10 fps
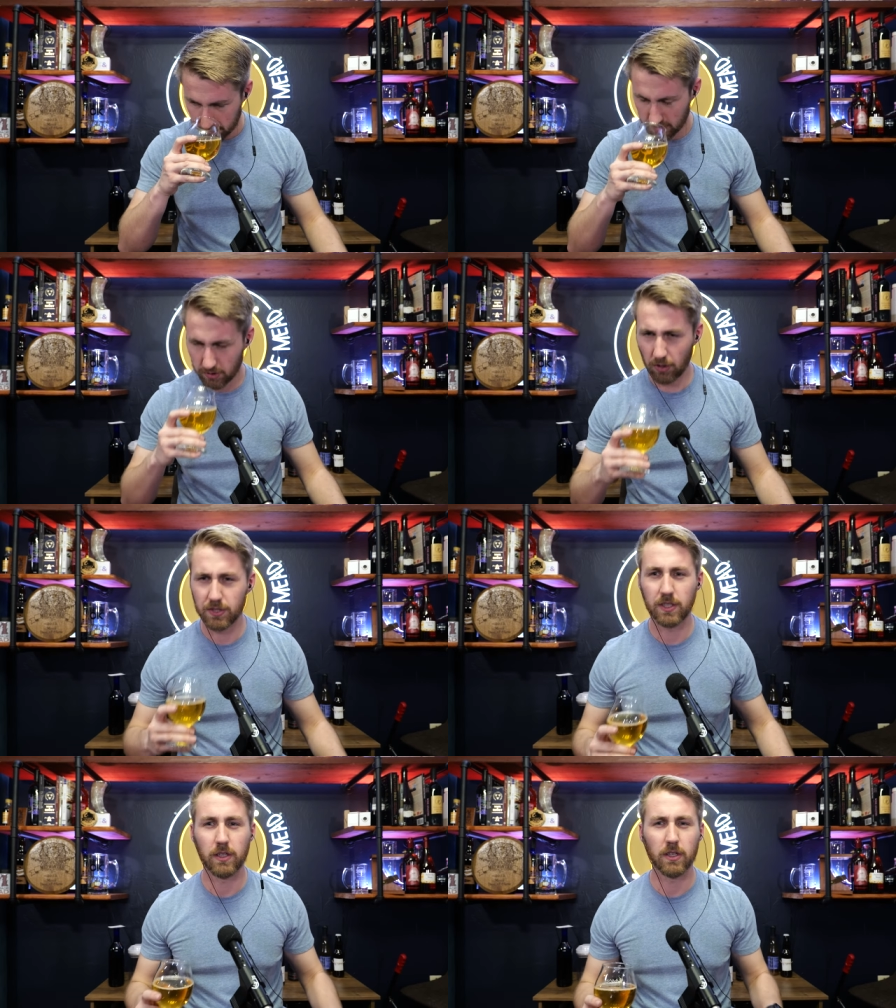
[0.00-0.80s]

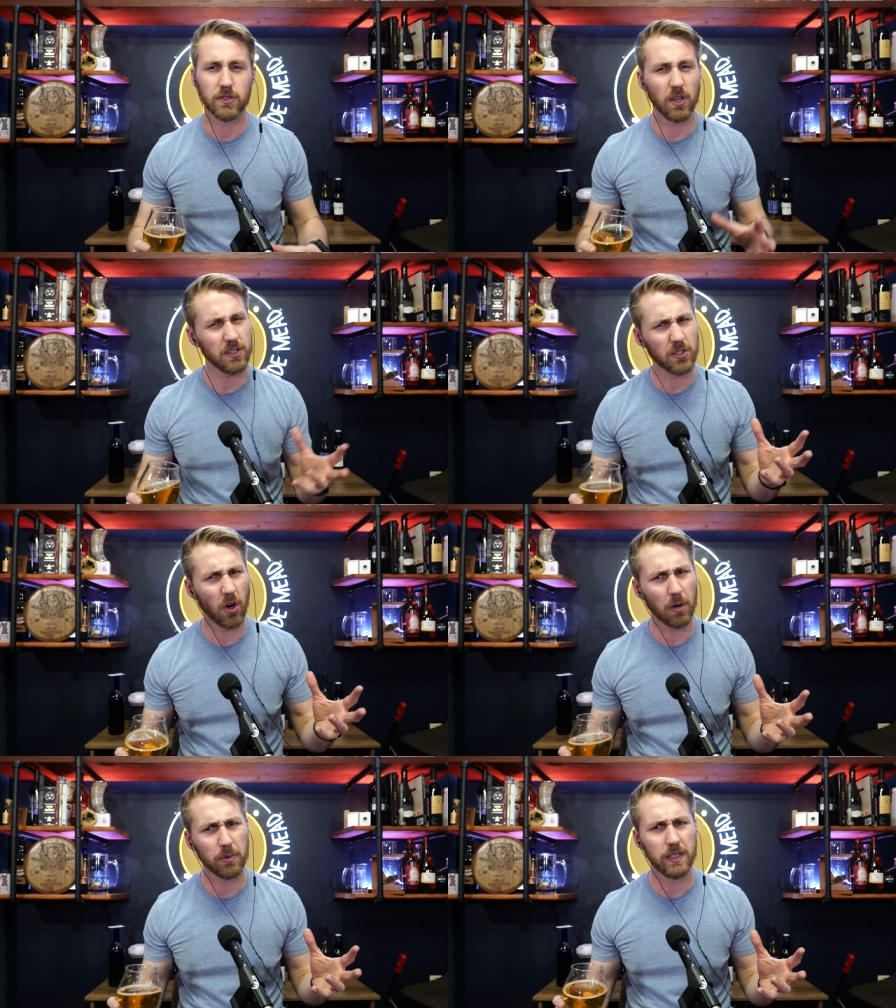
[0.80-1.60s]
salted
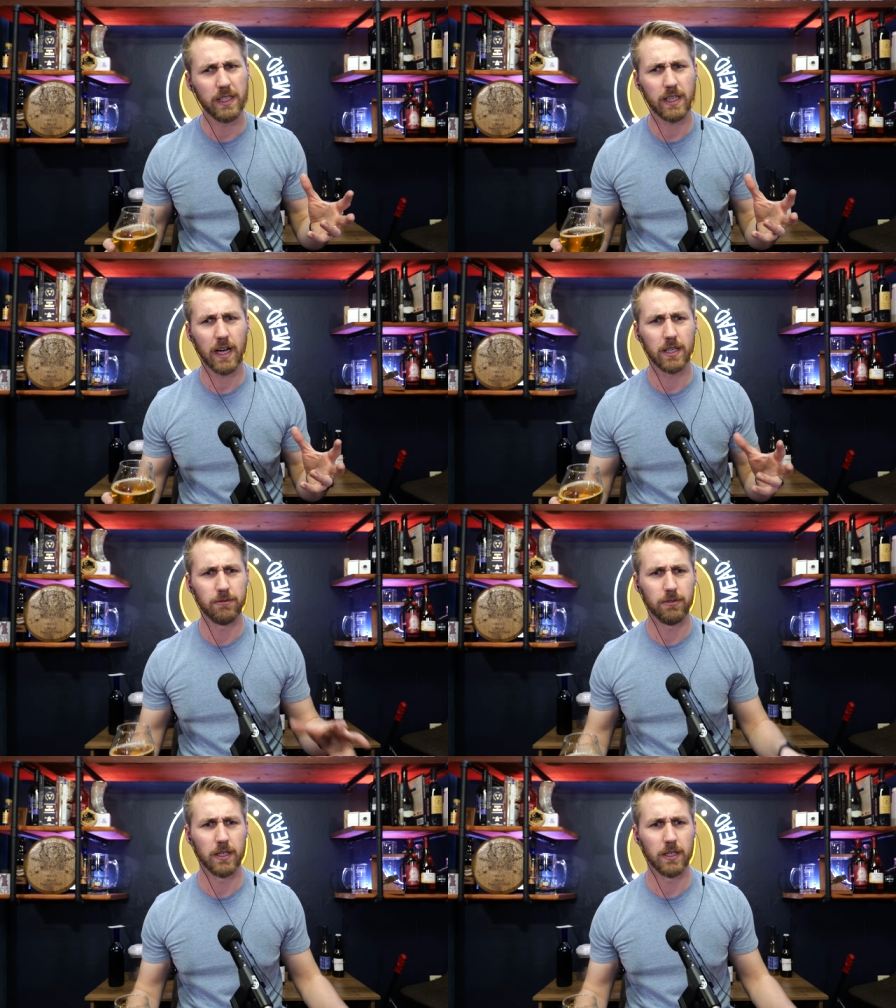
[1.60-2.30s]
caramely kind of